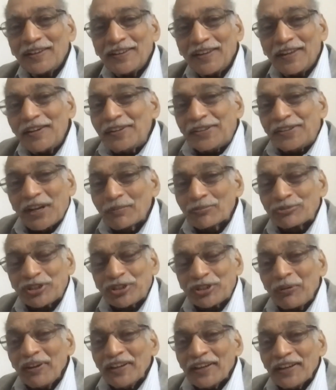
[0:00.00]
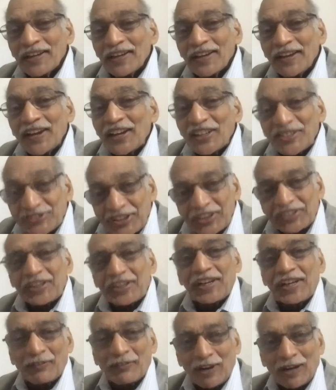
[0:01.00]
in terms of
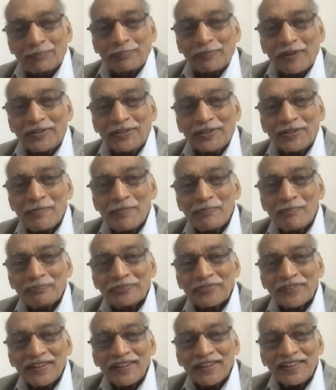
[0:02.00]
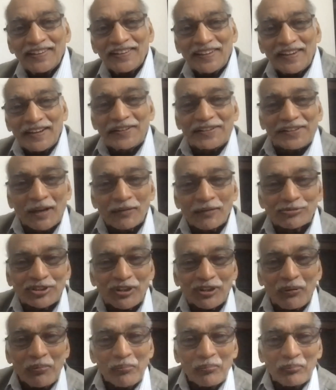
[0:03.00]
aesthetic development, in terms
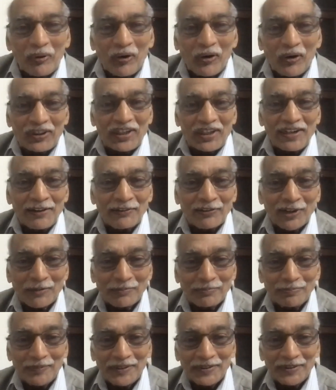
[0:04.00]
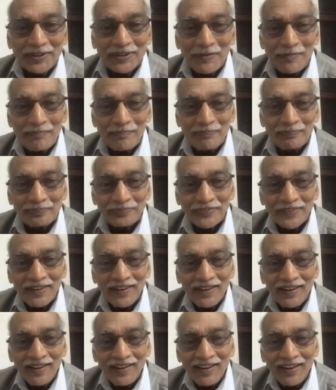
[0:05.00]
of moral development.
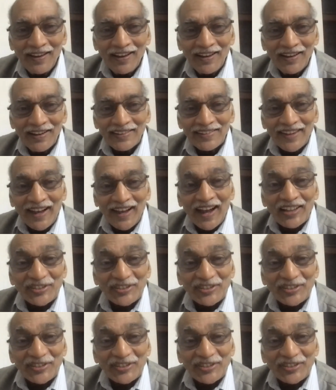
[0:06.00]
The